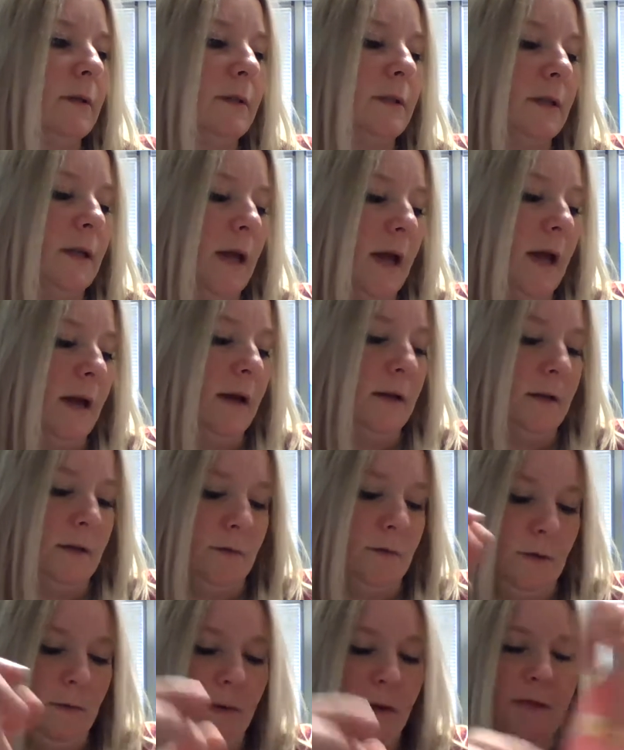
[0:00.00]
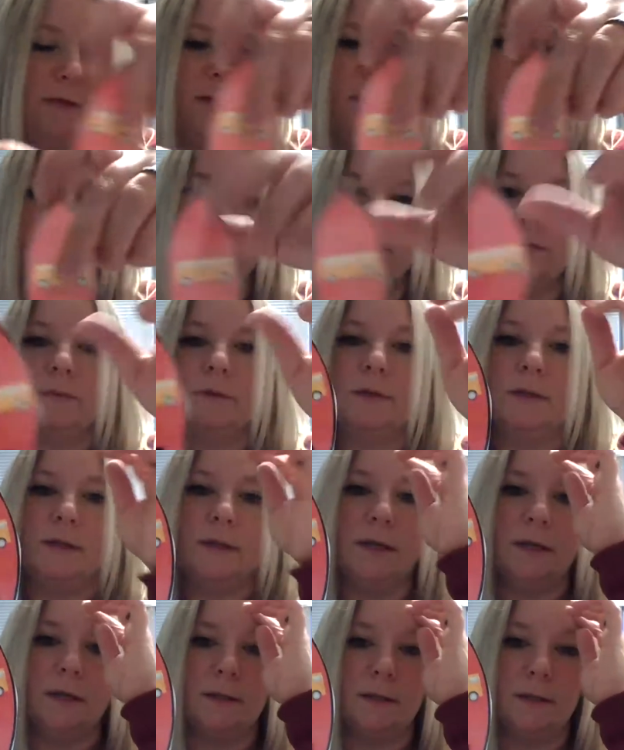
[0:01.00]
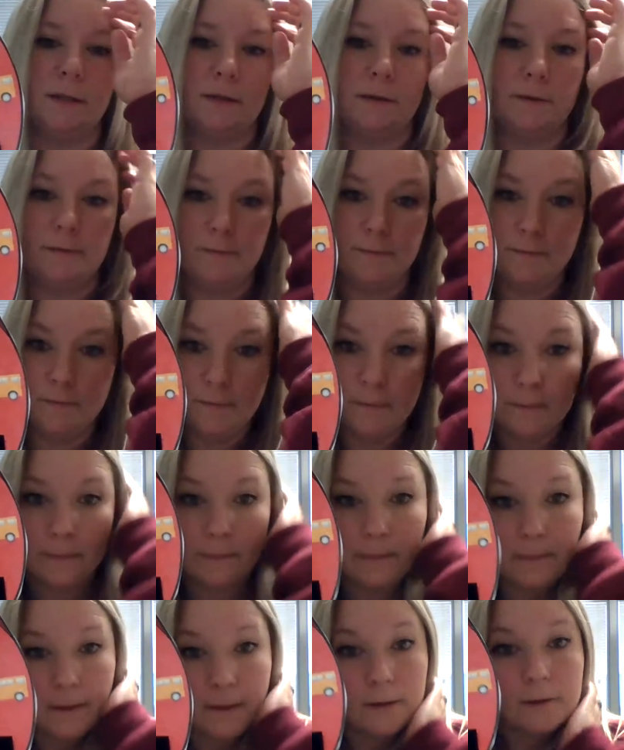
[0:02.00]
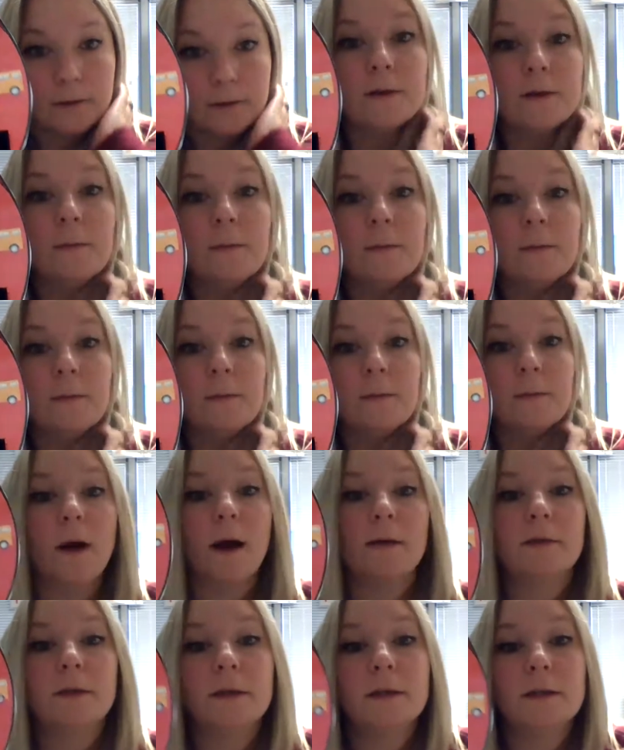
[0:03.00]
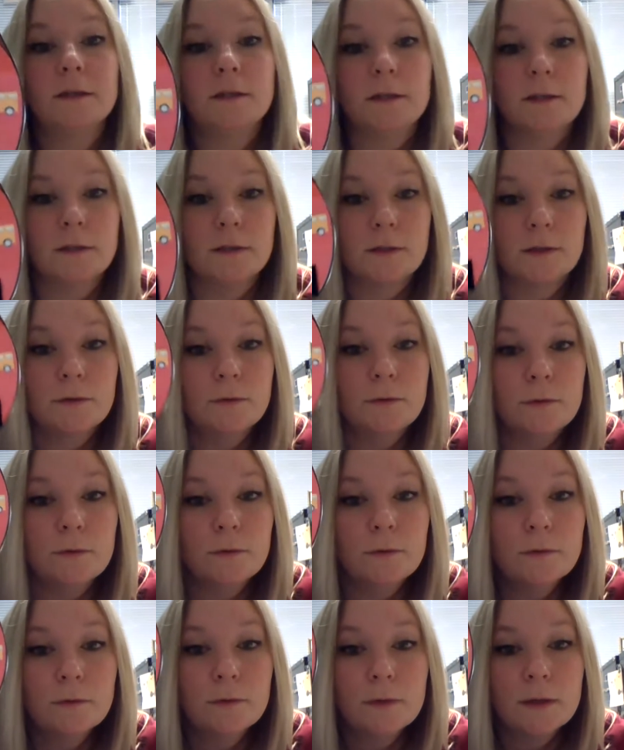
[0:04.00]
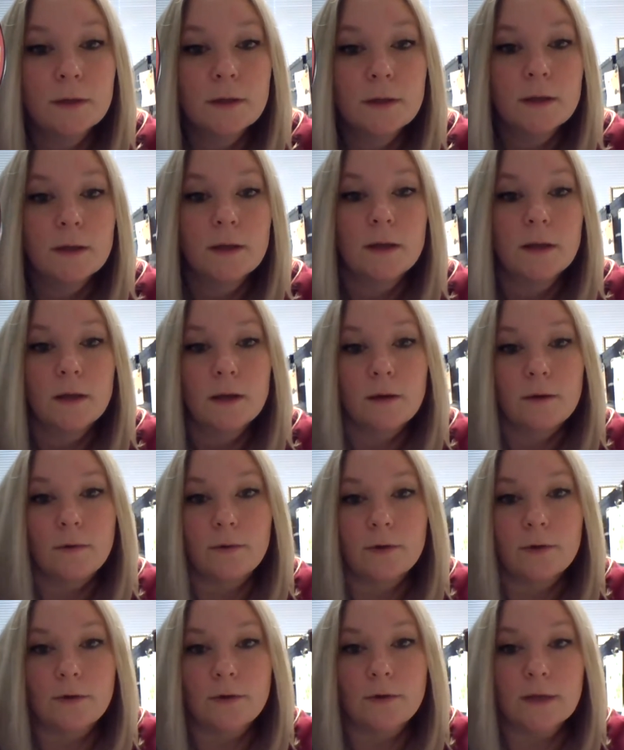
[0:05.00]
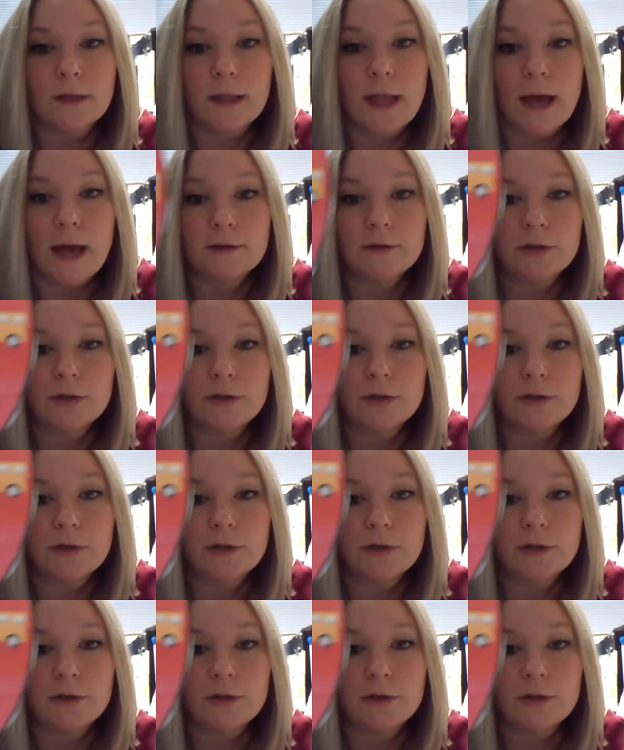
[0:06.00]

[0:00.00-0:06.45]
next. What about this? What is this? Some of you ride this to school. Or you did last